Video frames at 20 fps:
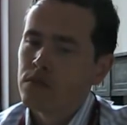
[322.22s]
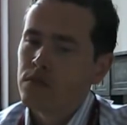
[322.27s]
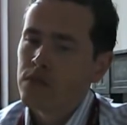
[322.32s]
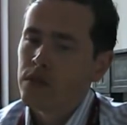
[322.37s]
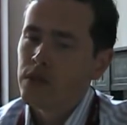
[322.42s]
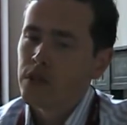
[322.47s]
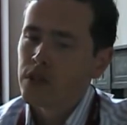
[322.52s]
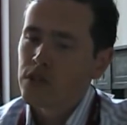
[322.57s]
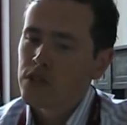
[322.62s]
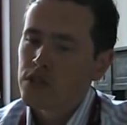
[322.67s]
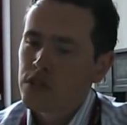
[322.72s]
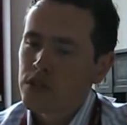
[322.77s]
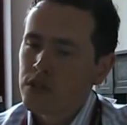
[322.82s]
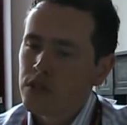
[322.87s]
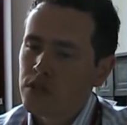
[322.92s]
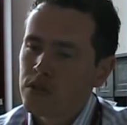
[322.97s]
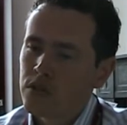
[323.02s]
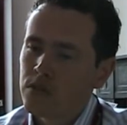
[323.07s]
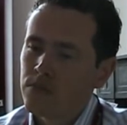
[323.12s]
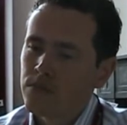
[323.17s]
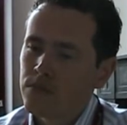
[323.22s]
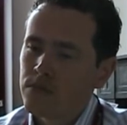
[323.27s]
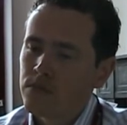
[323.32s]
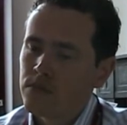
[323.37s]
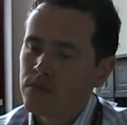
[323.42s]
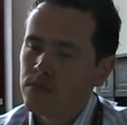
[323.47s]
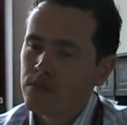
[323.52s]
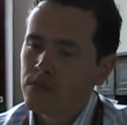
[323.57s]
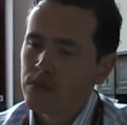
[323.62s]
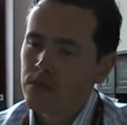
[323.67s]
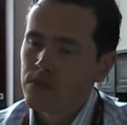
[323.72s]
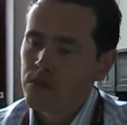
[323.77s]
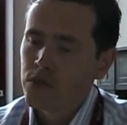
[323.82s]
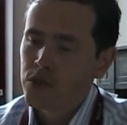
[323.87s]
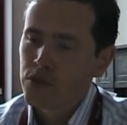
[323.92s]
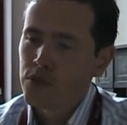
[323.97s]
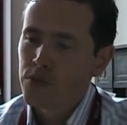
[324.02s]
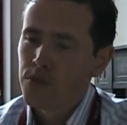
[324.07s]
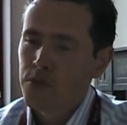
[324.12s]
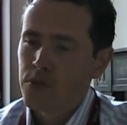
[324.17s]
Yeah, so
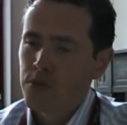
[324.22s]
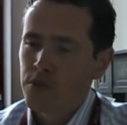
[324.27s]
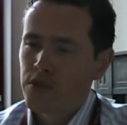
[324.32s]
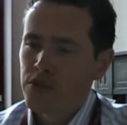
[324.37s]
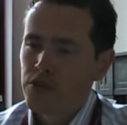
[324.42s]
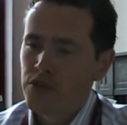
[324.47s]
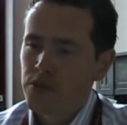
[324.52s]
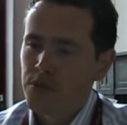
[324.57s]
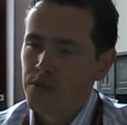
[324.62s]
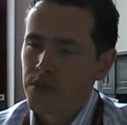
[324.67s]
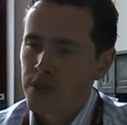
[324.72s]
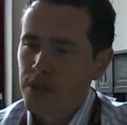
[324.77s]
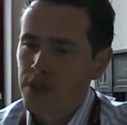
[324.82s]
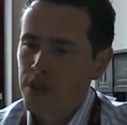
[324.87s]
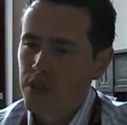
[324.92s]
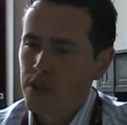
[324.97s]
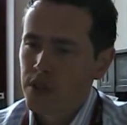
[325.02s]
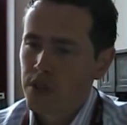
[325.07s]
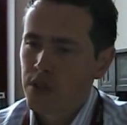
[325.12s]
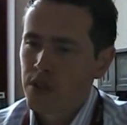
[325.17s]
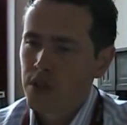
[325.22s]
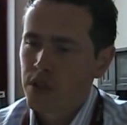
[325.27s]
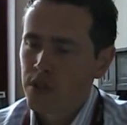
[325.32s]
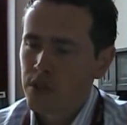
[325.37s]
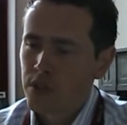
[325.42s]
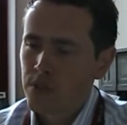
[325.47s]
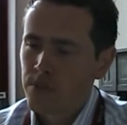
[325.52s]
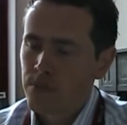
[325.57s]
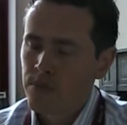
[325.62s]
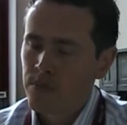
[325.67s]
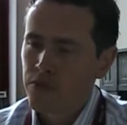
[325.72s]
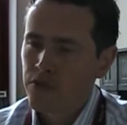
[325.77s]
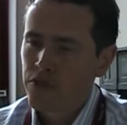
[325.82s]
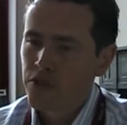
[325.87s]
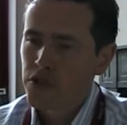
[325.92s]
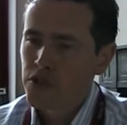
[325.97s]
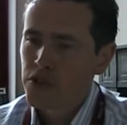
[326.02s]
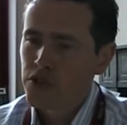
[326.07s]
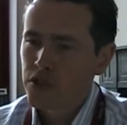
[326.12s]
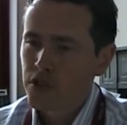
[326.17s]
2 points to make.
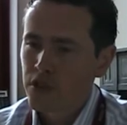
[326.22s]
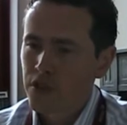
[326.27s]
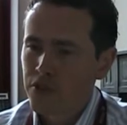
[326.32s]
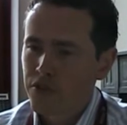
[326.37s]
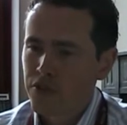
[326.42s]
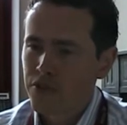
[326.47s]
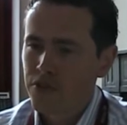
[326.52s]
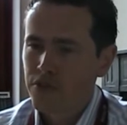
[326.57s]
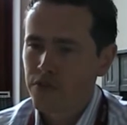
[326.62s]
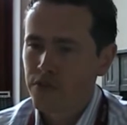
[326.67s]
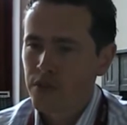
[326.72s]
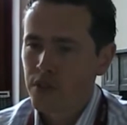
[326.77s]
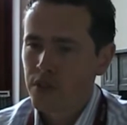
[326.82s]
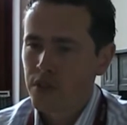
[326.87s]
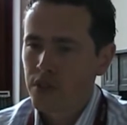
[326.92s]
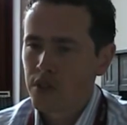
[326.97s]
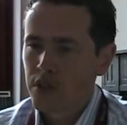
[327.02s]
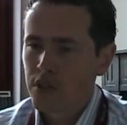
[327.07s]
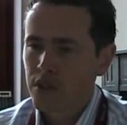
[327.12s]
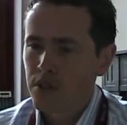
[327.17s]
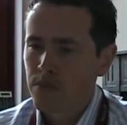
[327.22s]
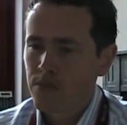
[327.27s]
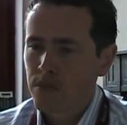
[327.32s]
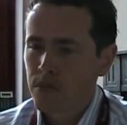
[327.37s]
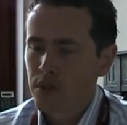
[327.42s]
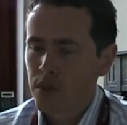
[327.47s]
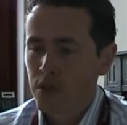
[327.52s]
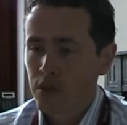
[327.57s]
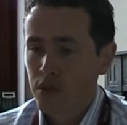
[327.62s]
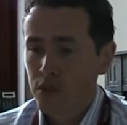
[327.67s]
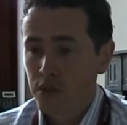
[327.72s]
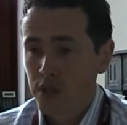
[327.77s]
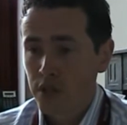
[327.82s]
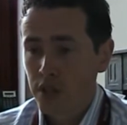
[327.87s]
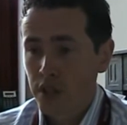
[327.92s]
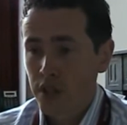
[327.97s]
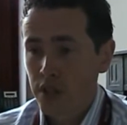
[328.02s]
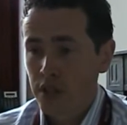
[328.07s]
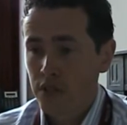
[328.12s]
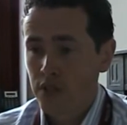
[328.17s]
First off, looking
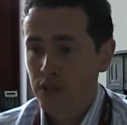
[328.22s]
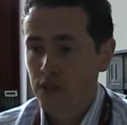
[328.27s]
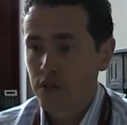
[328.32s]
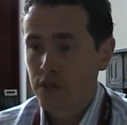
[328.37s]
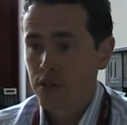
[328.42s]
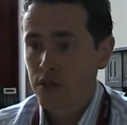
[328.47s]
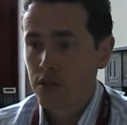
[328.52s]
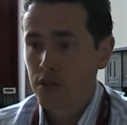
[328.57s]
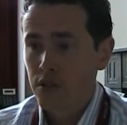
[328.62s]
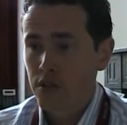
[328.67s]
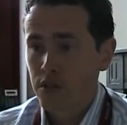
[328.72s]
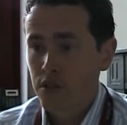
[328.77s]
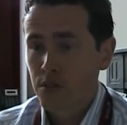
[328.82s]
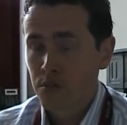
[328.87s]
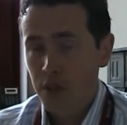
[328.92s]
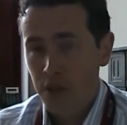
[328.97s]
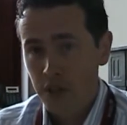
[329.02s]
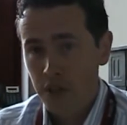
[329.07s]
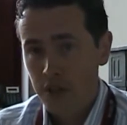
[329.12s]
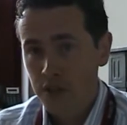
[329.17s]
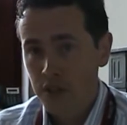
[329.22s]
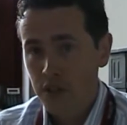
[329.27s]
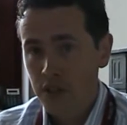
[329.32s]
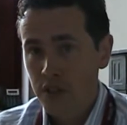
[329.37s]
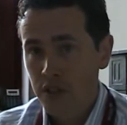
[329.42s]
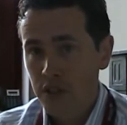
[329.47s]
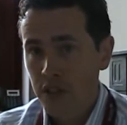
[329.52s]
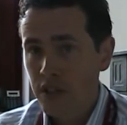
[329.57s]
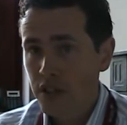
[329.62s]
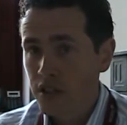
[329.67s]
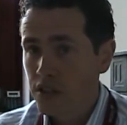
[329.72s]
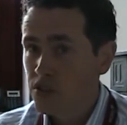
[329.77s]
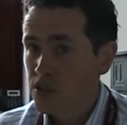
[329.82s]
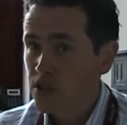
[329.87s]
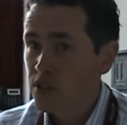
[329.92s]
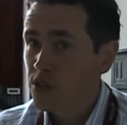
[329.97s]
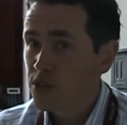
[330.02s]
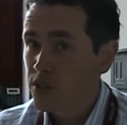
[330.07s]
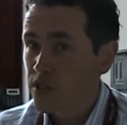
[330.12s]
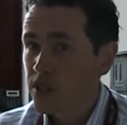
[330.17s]
at the market in the Netherlands and
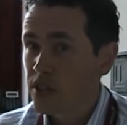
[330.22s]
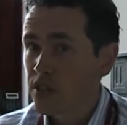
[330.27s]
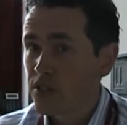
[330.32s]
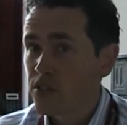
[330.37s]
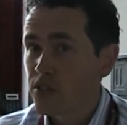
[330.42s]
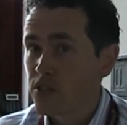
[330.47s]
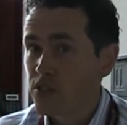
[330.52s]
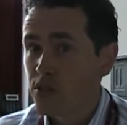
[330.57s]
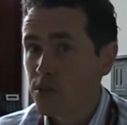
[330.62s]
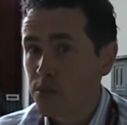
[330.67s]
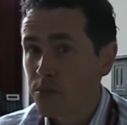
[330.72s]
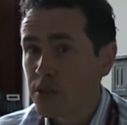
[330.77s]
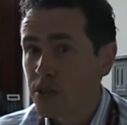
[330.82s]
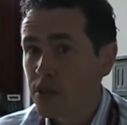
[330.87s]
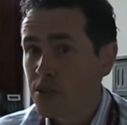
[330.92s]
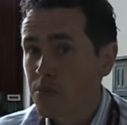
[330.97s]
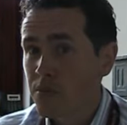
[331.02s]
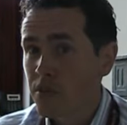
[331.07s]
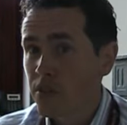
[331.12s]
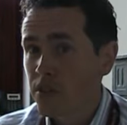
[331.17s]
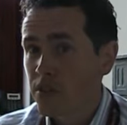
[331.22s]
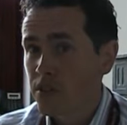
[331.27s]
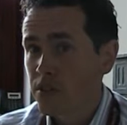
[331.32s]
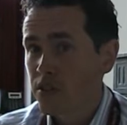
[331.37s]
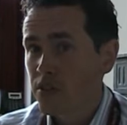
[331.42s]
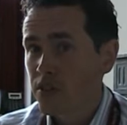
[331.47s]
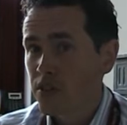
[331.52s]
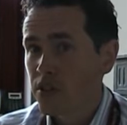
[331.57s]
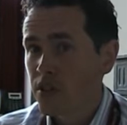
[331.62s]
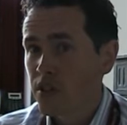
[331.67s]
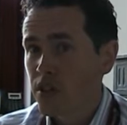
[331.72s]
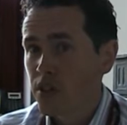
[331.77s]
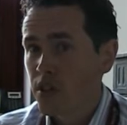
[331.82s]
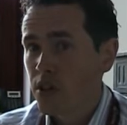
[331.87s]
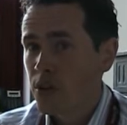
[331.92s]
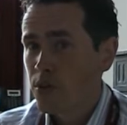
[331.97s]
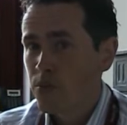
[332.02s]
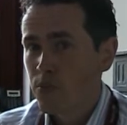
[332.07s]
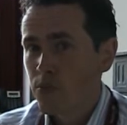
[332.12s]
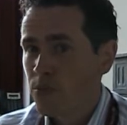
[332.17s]
looking at the European market,
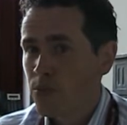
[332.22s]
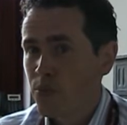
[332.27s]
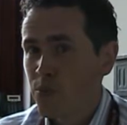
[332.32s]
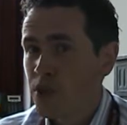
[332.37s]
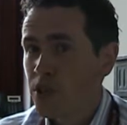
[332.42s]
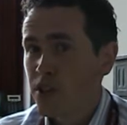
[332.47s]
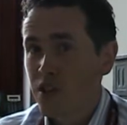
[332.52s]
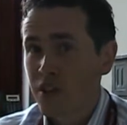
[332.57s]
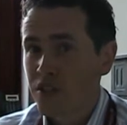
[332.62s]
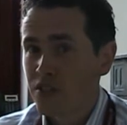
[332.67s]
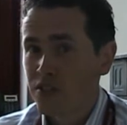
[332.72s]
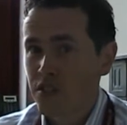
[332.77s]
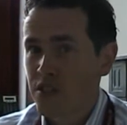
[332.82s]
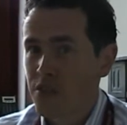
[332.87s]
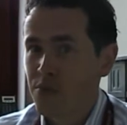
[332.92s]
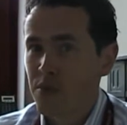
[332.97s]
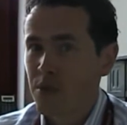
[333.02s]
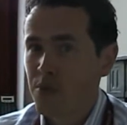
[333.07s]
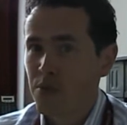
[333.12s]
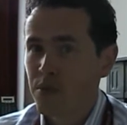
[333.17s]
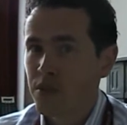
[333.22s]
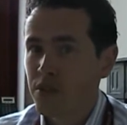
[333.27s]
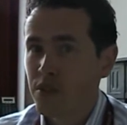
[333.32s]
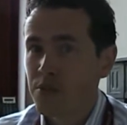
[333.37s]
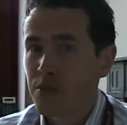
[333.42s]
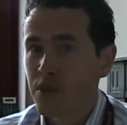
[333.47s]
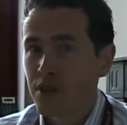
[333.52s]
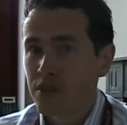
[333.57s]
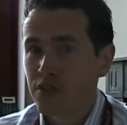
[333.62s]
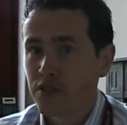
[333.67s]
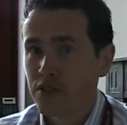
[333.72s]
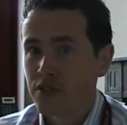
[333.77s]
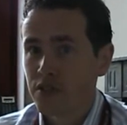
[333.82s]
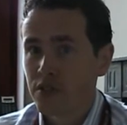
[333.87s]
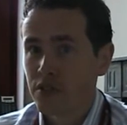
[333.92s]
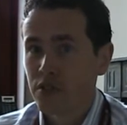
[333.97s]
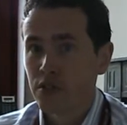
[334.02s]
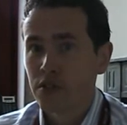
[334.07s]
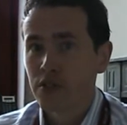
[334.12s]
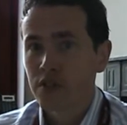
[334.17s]
we can't keep up with demand
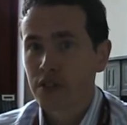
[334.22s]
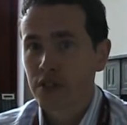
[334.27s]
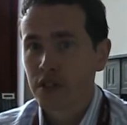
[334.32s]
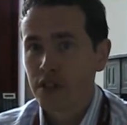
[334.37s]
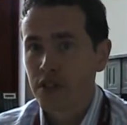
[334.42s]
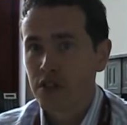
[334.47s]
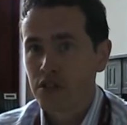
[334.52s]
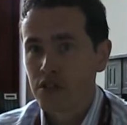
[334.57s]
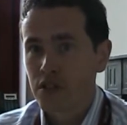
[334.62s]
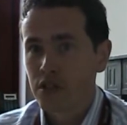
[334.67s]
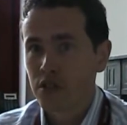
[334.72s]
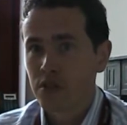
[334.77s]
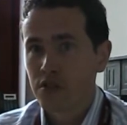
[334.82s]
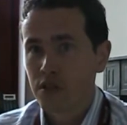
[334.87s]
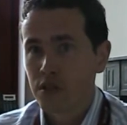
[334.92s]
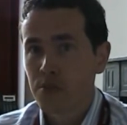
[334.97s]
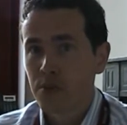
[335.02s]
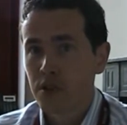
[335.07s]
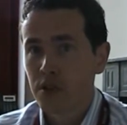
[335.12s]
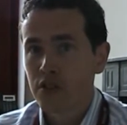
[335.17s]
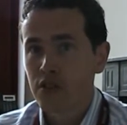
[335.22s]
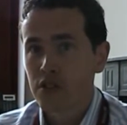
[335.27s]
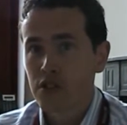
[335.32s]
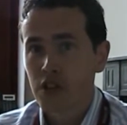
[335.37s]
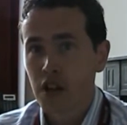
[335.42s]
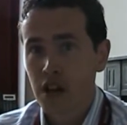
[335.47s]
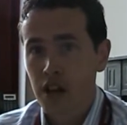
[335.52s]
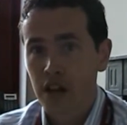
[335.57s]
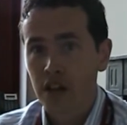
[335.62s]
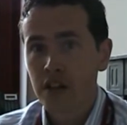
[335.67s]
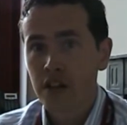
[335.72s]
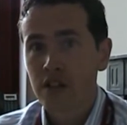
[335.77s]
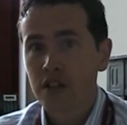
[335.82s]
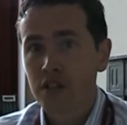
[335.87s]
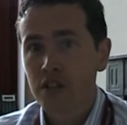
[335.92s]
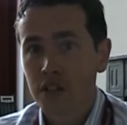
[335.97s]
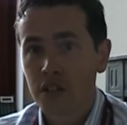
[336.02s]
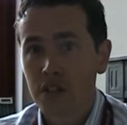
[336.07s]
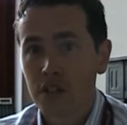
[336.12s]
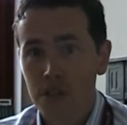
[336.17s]
currently. So demand is higher
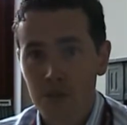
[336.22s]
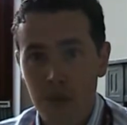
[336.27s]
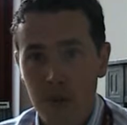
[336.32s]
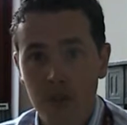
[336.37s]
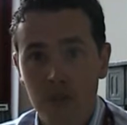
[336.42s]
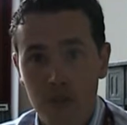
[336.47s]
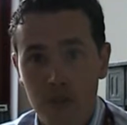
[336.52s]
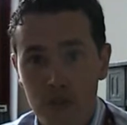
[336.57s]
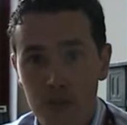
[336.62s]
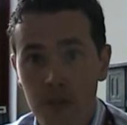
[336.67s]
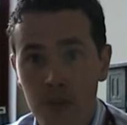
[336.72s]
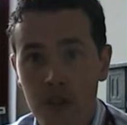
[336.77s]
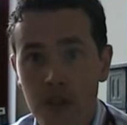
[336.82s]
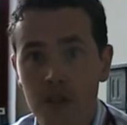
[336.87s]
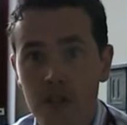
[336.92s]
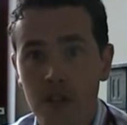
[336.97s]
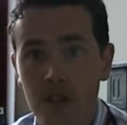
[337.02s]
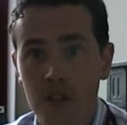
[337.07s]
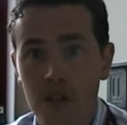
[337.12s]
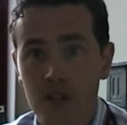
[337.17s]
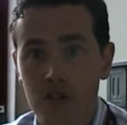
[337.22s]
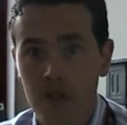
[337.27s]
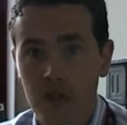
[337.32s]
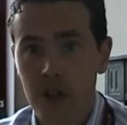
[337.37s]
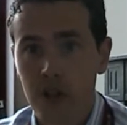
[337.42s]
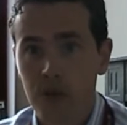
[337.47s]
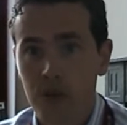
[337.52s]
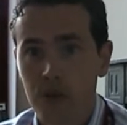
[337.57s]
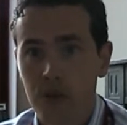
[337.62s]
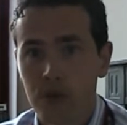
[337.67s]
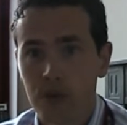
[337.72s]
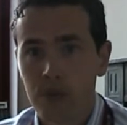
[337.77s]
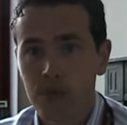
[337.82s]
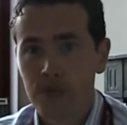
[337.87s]
than the amount of space that is available.